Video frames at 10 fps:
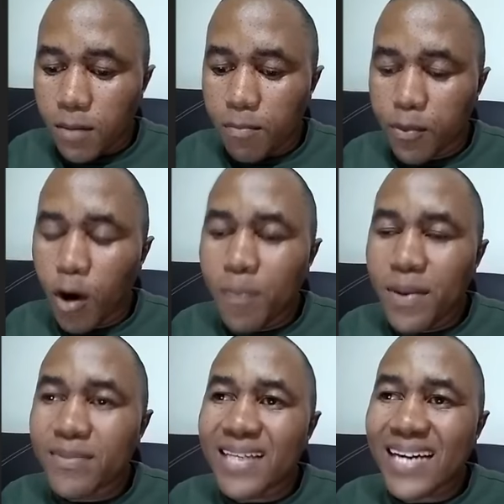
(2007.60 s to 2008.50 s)

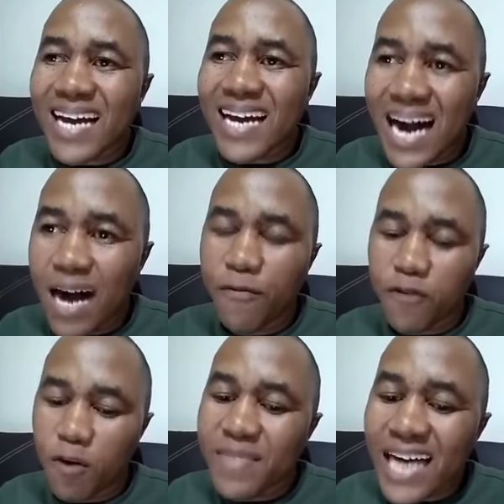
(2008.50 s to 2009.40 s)
problems that come
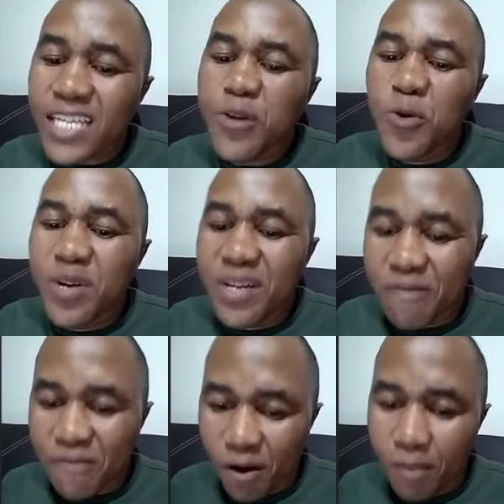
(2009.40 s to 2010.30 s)
from that
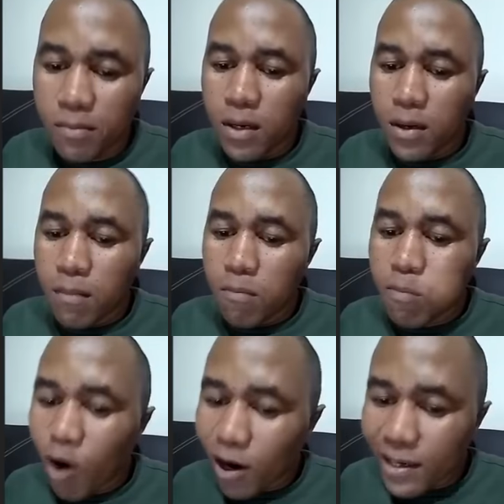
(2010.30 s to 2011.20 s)
uniform
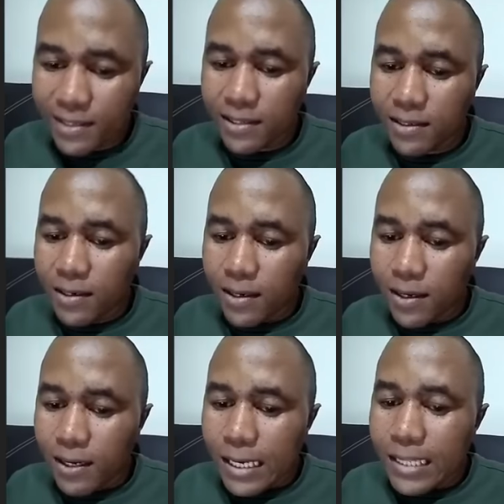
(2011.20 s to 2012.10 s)
policy.
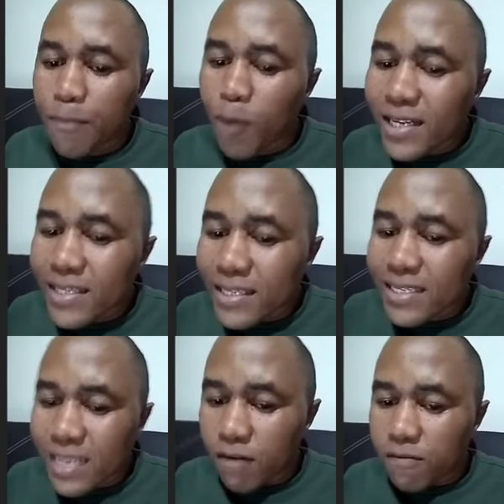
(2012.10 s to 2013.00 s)
The policy
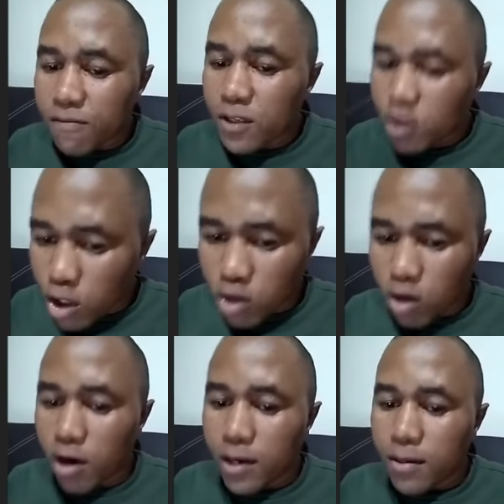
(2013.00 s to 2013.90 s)
itself is not
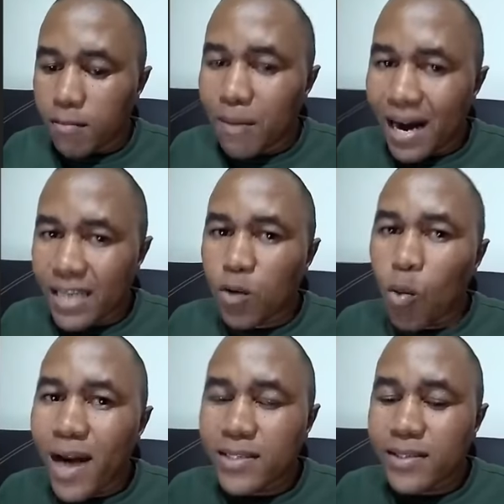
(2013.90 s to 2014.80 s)
wrong, but
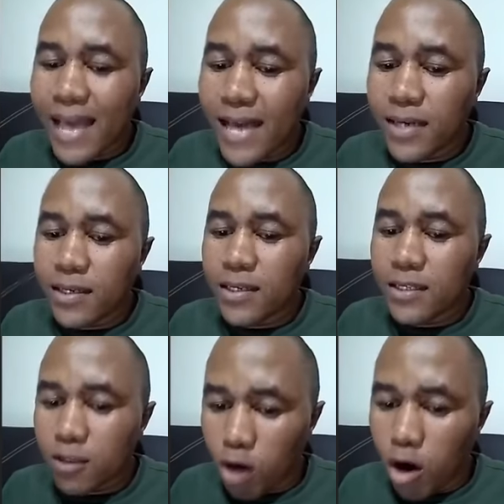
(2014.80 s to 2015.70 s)
what then
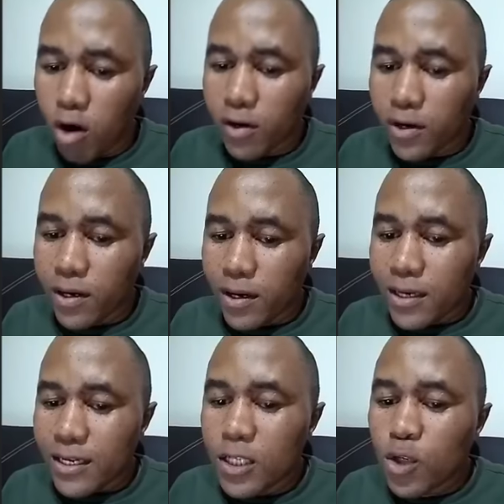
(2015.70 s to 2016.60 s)
is wrong
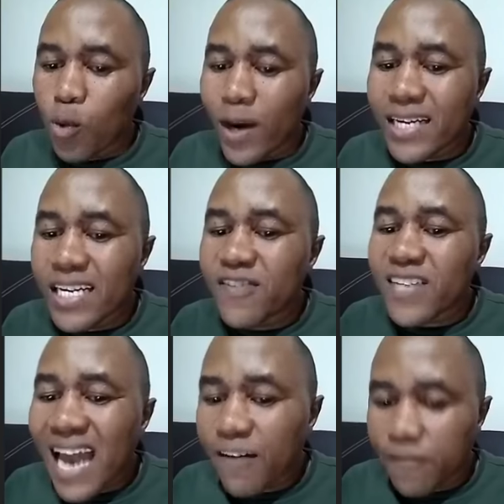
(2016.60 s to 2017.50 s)
is what gives
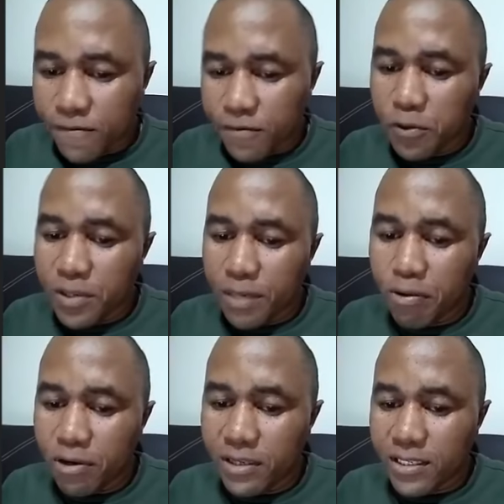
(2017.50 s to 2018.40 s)
life to the
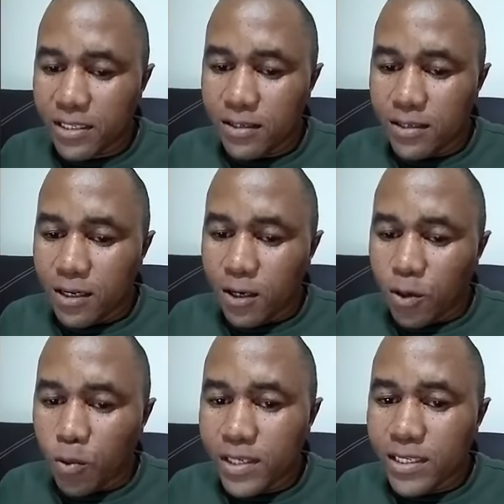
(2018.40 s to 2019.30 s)
policy,
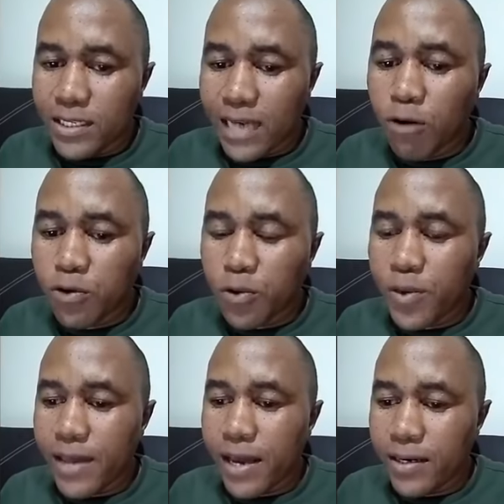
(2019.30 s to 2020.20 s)
which Hi, is Mr. how do
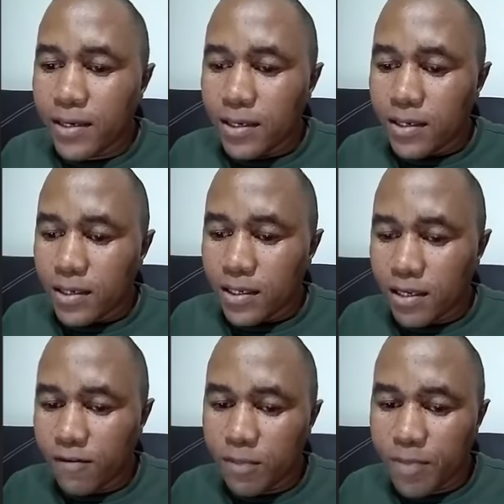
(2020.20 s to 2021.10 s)
you
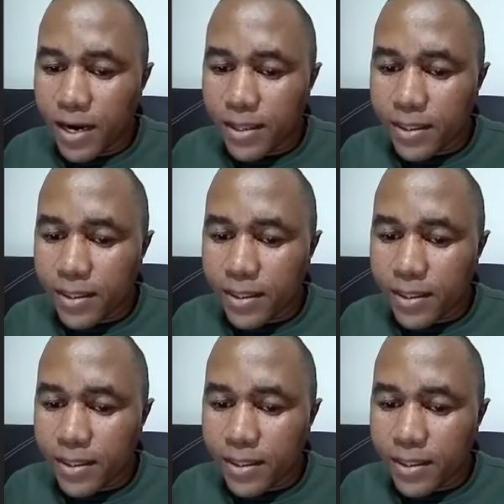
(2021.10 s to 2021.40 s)
give it back.